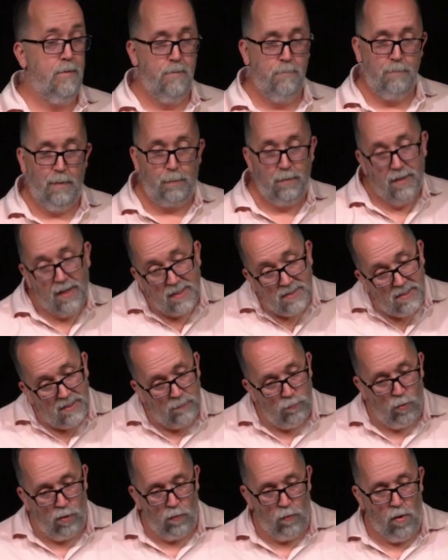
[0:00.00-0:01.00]
Maybe lots of
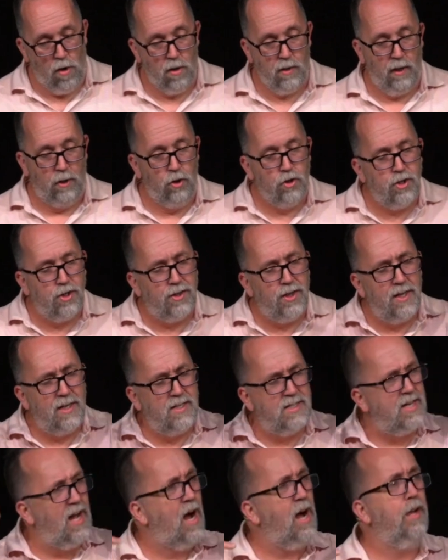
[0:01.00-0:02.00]
them weren't walking. You should think
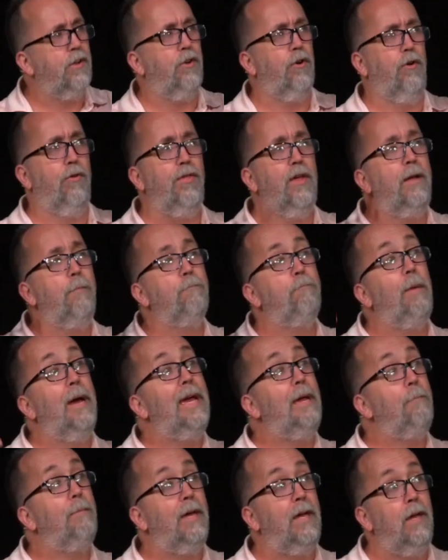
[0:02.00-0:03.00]
toddler, think
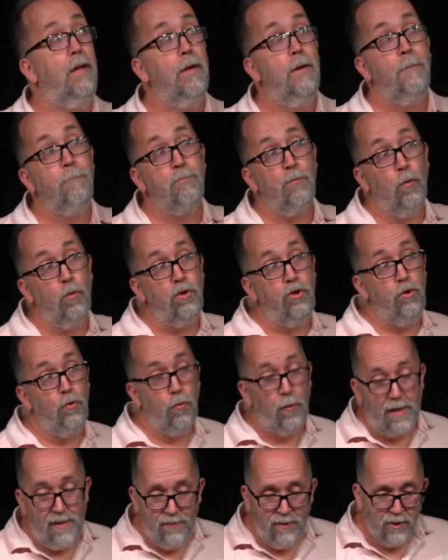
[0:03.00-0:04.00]
baby when you
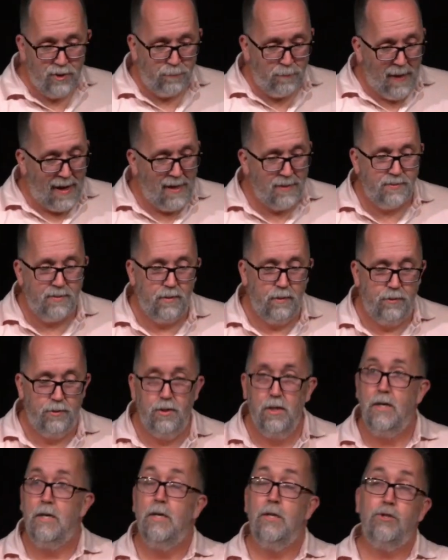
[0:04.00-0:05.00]
read this passage.
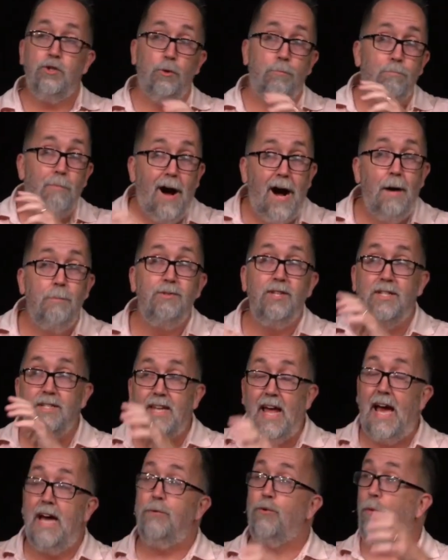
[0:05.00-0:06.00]
So, moms and
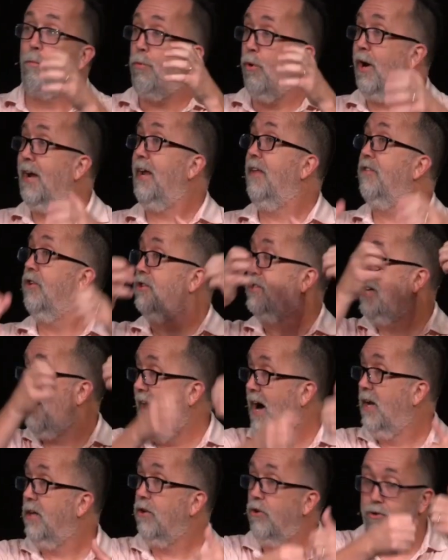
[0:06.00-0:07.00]
dads were bringing their
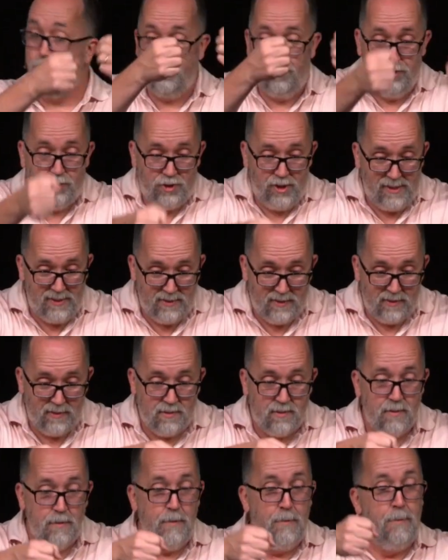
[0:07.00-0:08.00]
toddlers to
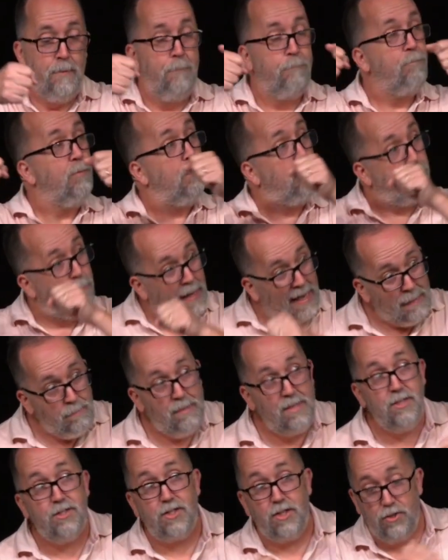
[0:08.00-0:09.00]
Jesus,
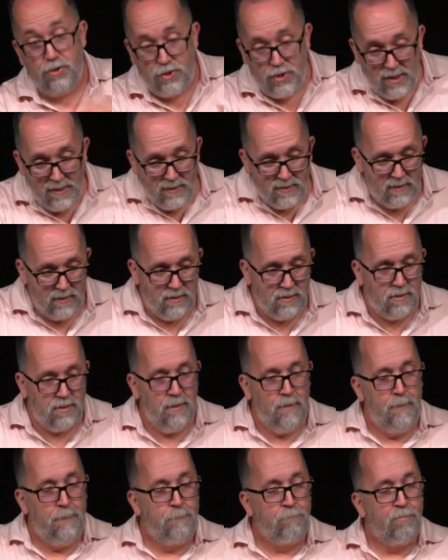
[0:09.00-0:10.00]
babies to Jesus,
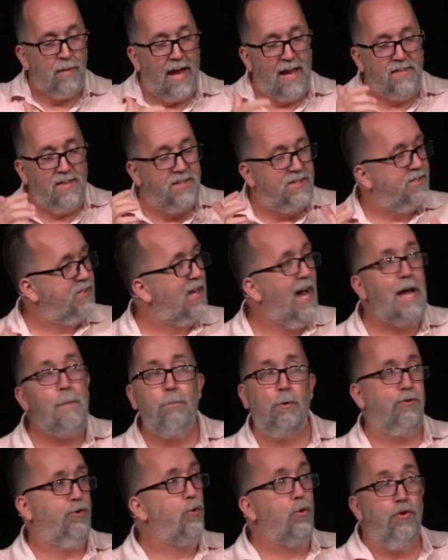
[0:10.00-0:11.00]
and the
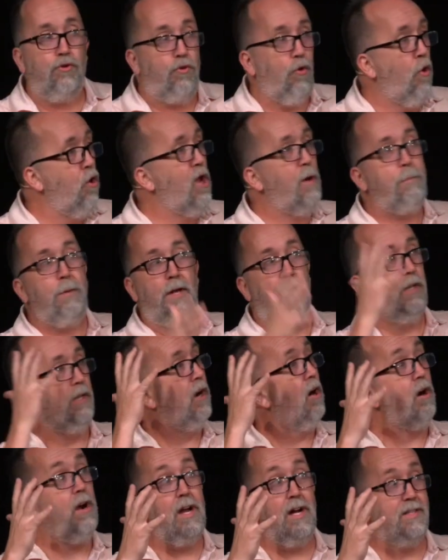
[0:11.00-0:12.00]
disciples who had grown up in
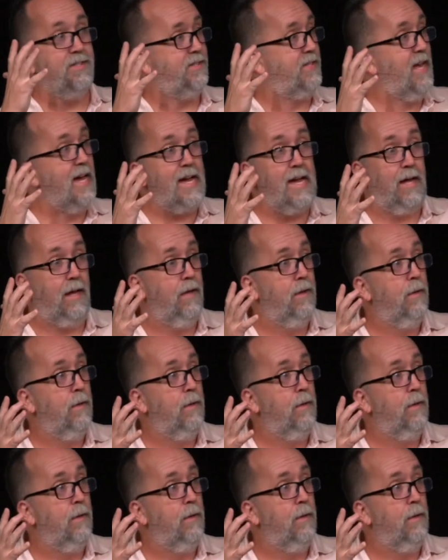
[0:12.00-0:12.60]
Hilarion's day